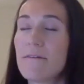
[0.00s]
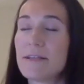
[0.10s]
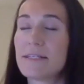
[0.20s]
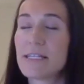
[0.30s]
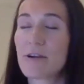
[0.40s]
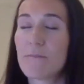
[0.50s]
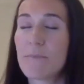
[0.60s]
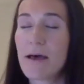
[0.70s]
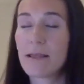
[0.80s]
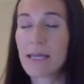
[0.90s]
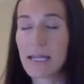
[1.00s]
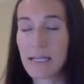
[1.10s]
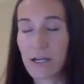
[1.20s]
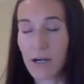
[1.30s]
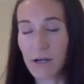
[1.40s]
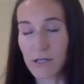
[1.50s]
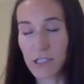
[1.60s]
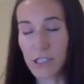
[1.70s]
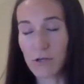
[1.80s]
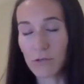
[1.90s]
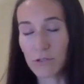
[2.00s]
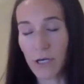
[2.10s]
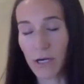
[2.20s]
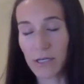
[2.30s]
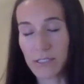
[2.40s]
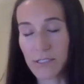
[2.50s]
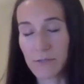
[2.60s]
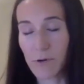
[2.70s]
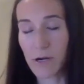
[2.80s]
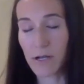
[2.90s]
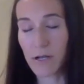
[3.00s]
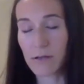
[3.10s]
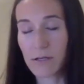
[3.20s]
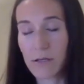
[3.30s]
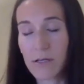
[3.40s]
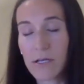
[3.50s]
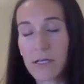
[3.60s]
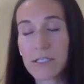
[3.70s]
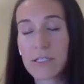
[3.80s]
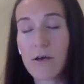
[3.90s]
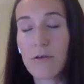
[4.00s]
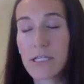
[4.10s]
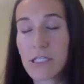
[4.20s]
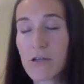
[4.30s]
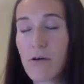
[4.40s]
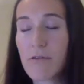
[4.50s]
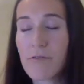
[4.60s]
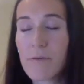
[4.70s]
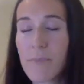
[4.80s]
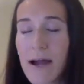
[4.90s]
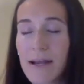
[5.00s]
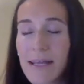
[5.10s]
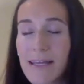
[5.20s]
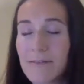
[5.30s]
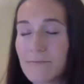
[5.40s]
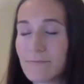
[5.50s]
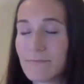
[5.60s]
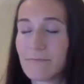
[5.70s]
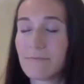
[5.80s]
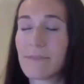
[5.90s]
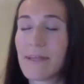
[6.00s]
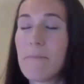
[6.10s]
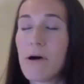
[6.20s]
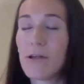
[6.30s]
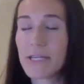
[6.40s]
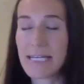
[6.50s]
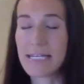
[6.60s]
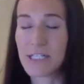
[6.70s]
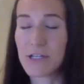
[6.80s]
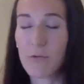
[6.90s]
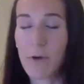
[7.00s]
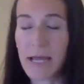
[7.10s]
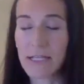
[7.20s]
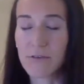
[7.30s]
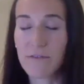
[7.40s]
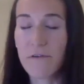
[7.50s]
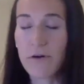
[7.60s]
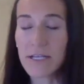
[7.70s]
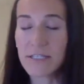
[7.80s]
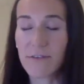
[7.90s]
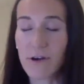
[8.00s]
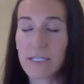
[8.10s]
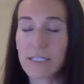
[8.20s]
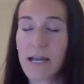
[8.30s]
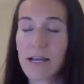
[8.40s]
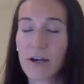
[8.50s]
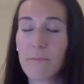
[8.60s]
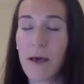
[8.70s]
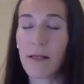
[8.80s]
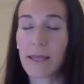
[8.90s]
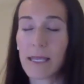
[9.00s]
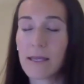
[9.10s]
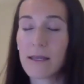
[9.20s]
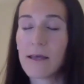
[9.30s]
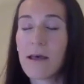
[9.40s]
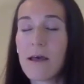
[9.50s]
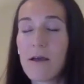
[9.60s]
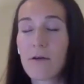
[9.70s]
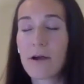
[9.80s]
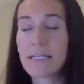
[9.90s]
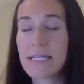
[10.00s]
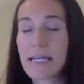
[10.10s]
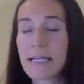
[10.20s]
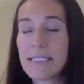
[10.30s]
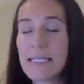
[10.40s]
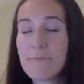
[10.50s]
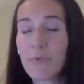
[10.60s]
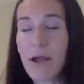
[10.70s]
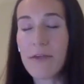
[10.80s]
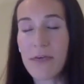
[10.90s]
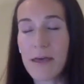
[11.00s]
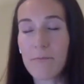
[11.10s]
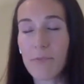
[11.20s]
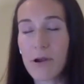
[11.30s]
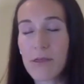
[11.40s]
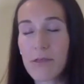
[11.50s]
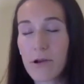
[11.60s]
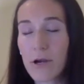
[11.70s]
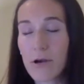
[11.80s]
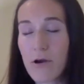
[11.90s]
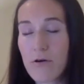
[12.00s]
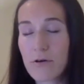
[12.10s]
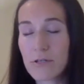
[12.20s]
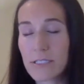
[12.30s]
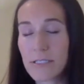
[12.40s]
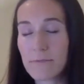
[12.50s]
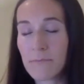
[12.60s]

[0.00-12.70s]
If it's in your belly, in your shoulders, we're going to slowly just go through the body and melt the tension away. So focus first on your belly. You're going to take a deep breath in, breathe through your nose.